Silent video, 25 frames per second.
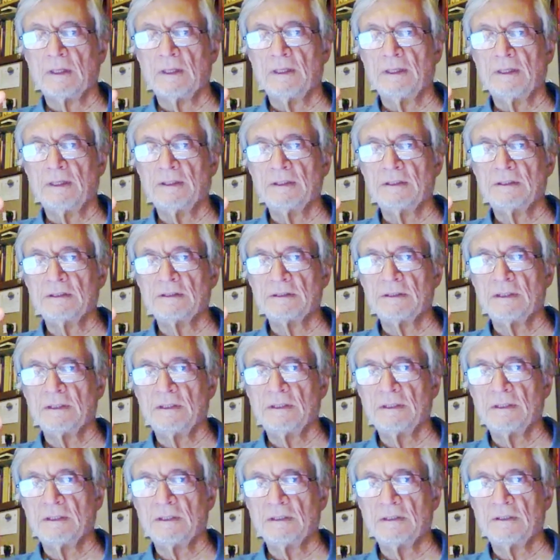is
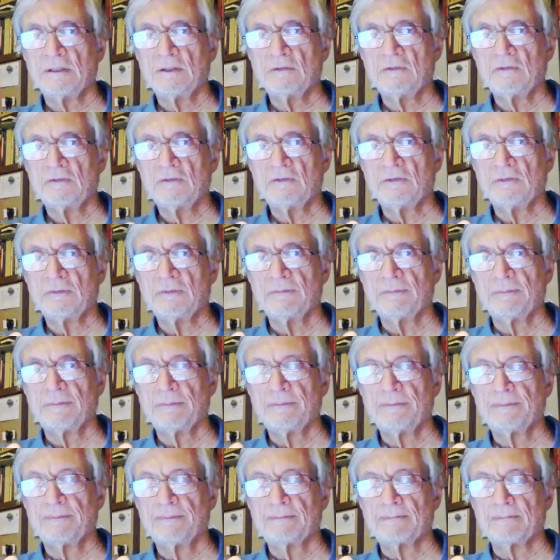indicative,
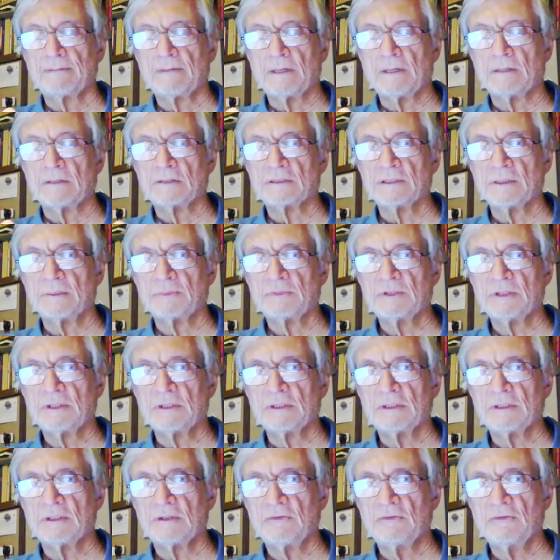
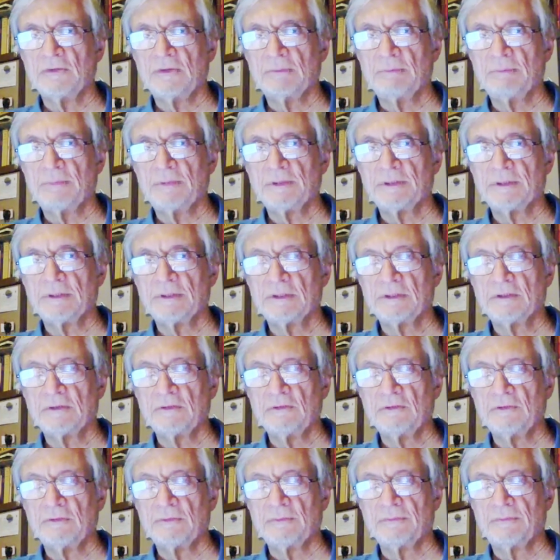subjunctive, imperative.
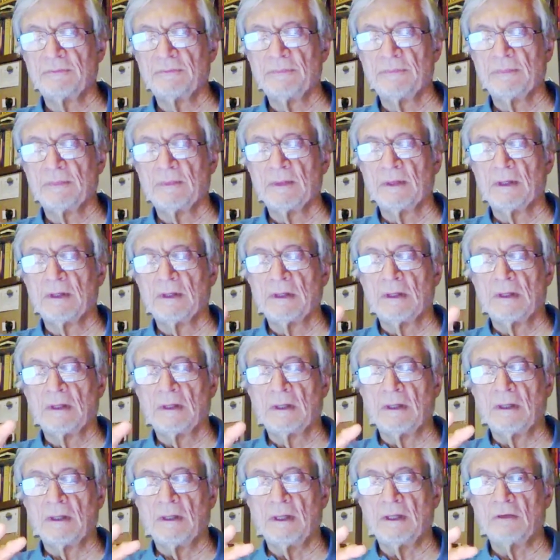
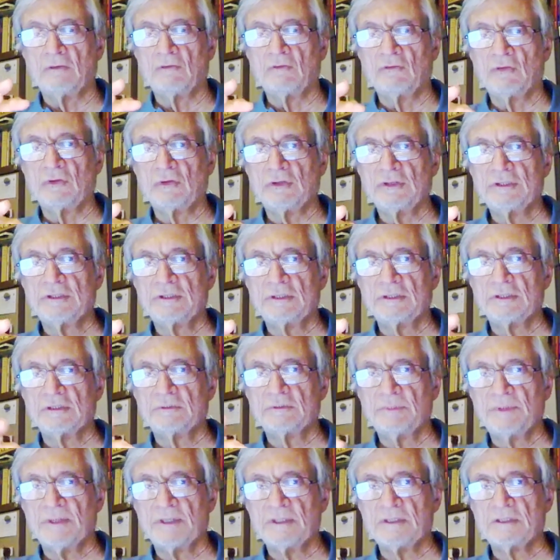And voice is
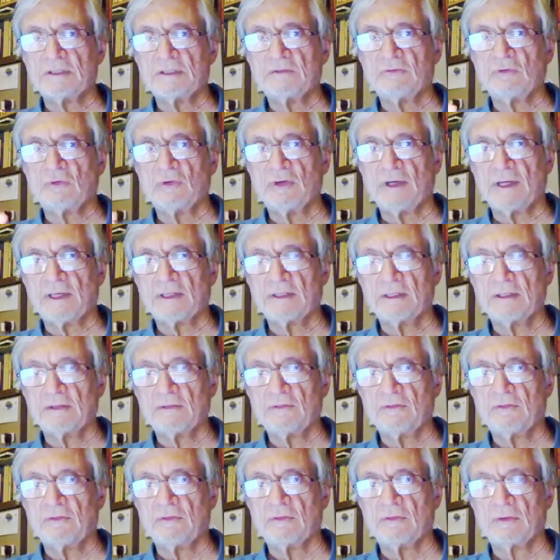passive or active
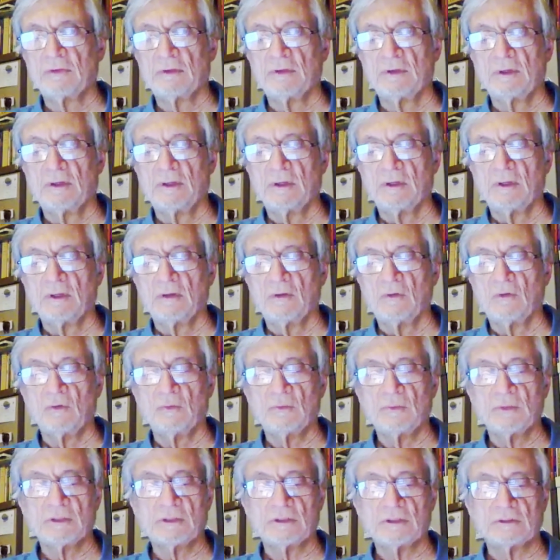or
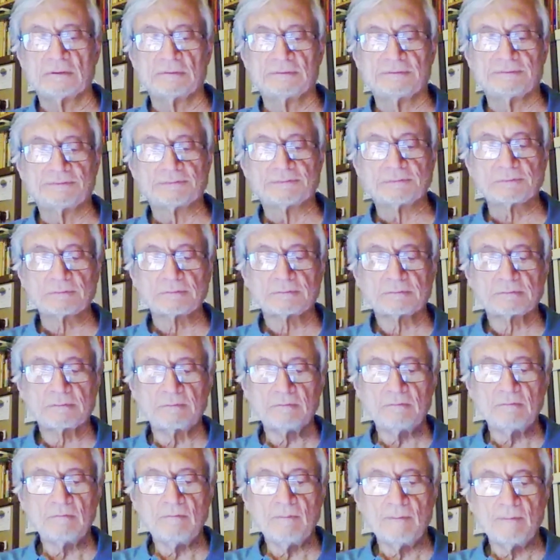middle.
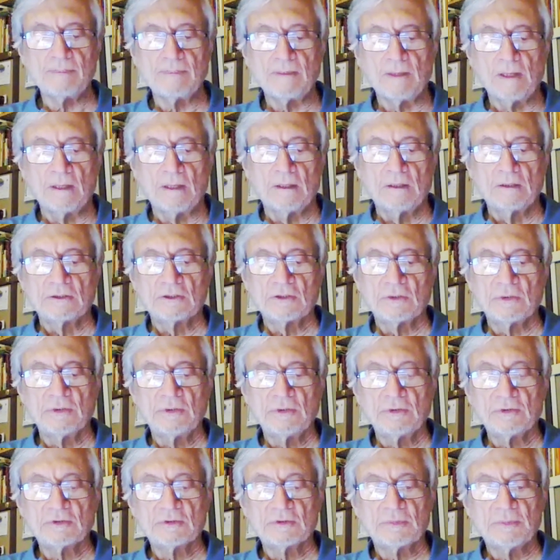So when you
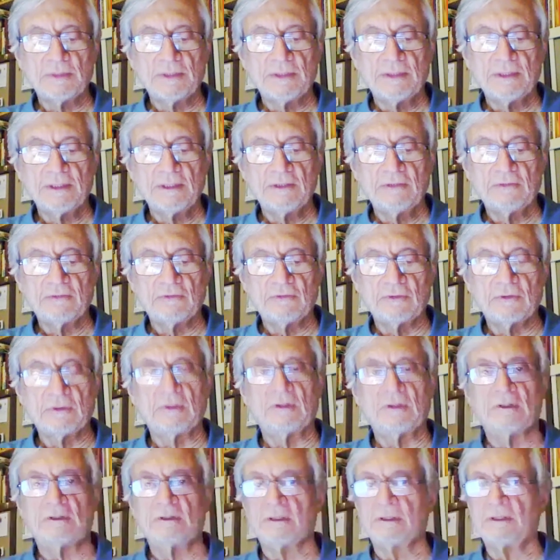explain,
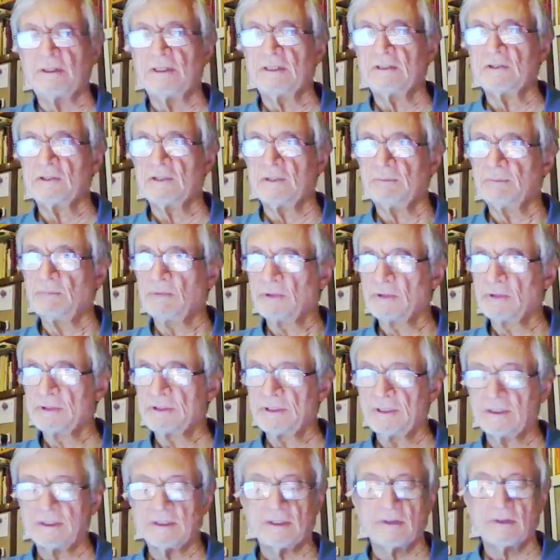now that's
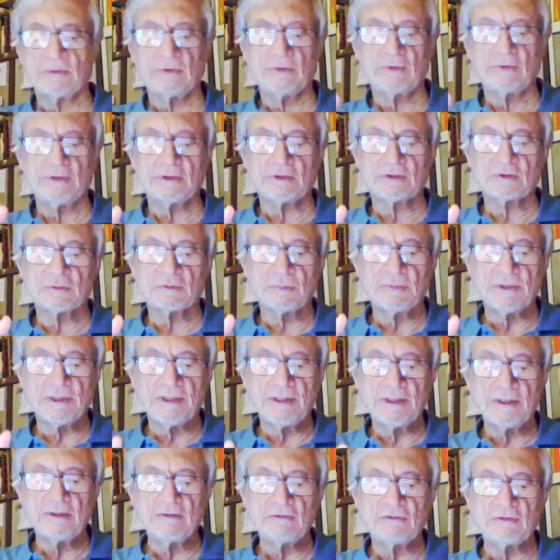parsing. Now when you
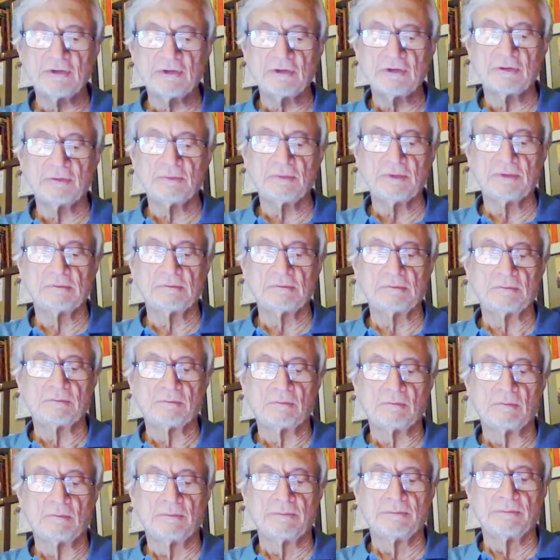explain a verb,
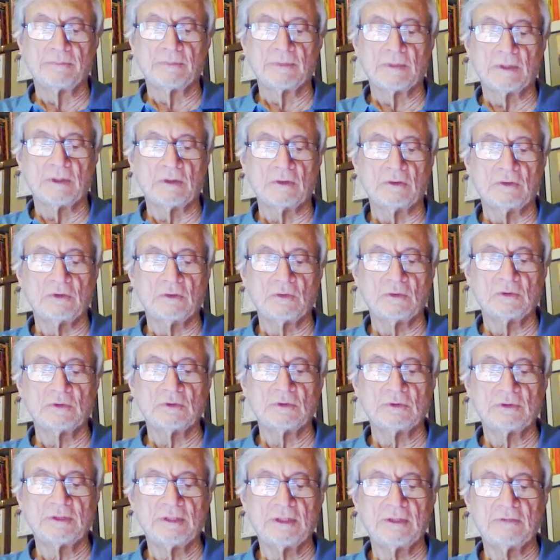you will
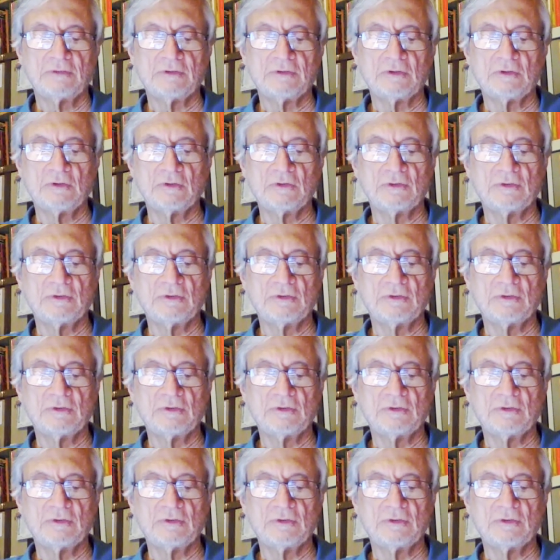not have to do